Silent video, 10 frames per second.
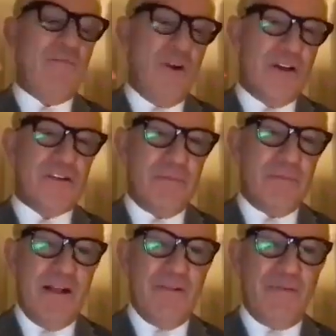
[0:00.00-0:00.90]
worked in
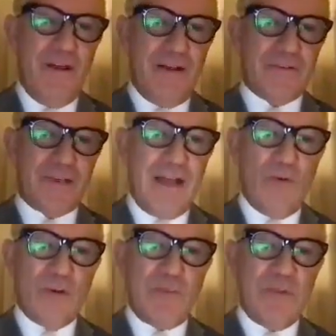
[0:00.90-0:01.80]
Belfast, I've
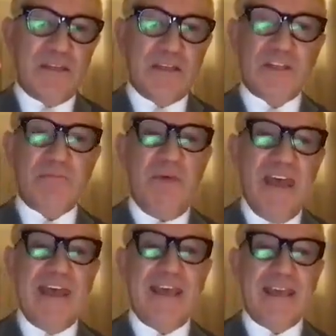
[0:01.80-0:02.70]
always been
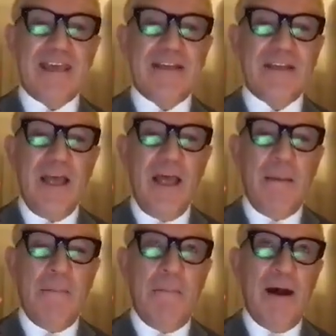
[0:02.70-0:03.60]
dismayed
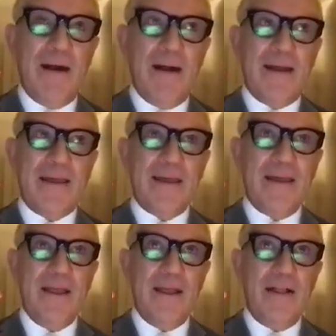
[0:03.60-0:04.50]
by
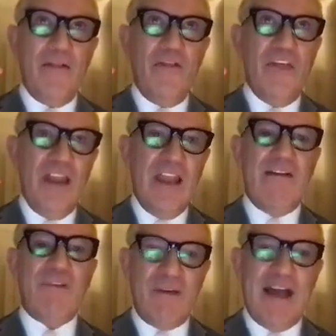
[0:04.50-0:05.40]
the
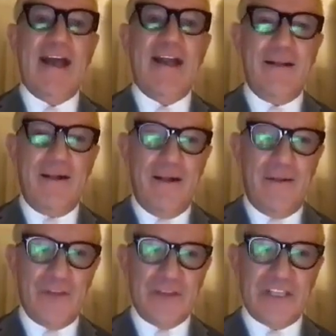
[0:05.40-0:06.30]
level of anger
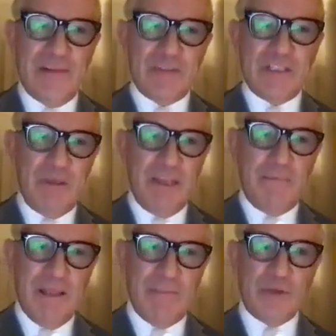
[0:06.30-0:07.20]
that seems to be in
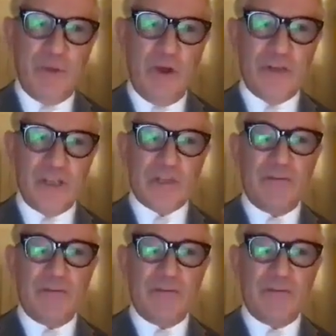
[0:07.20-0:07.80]
people's bodies.